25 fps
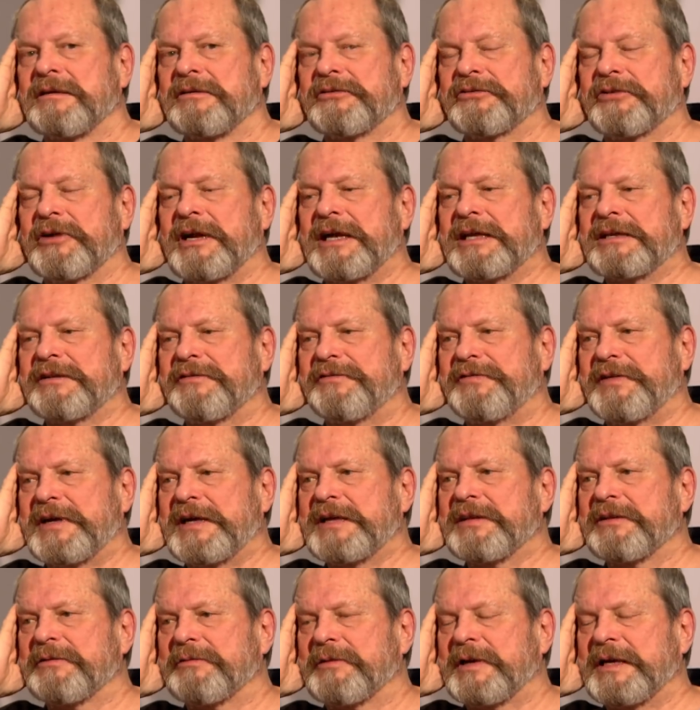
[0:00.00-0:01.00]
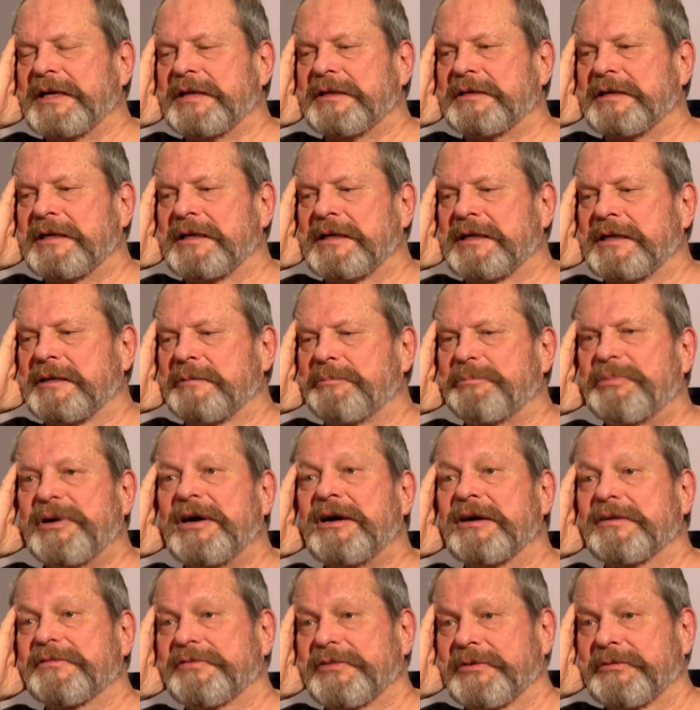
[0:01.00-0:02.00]
trying to find the right uh,
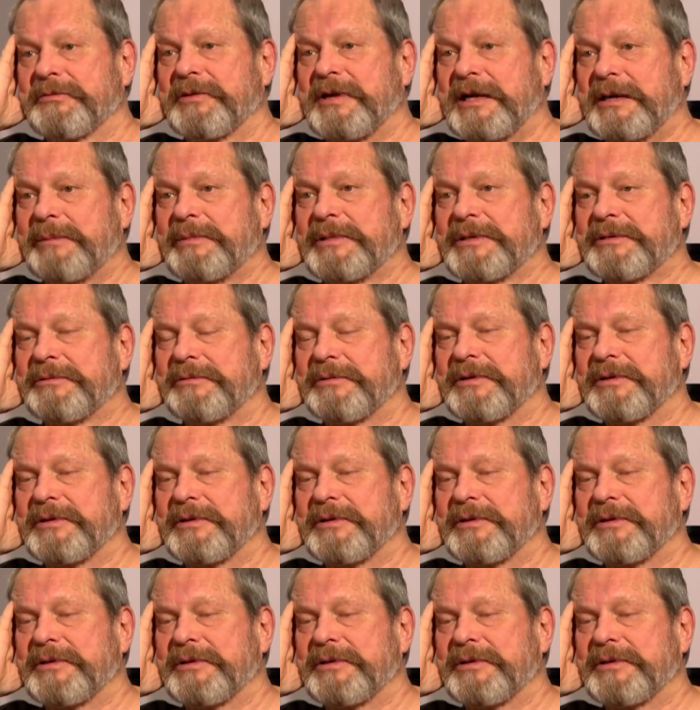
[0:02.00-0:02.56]
part for Robin,